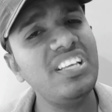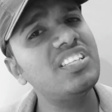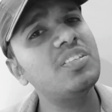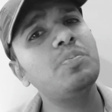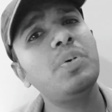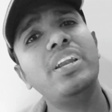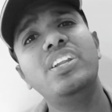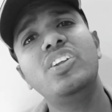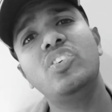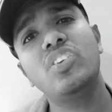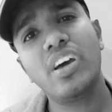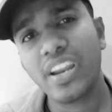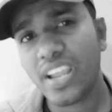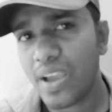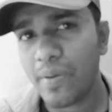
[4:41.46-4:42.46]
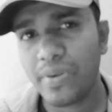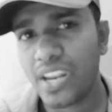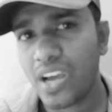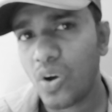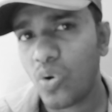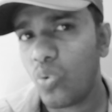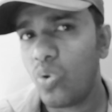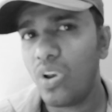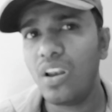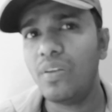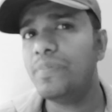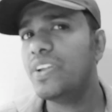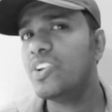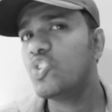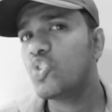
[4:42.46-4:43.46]
this particular camera
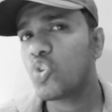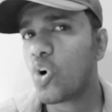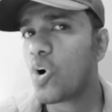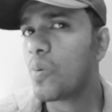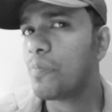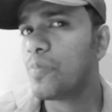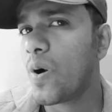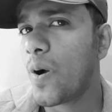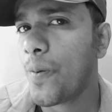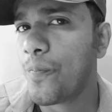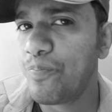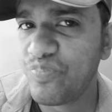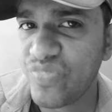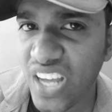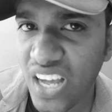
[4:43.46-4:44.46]
will be top of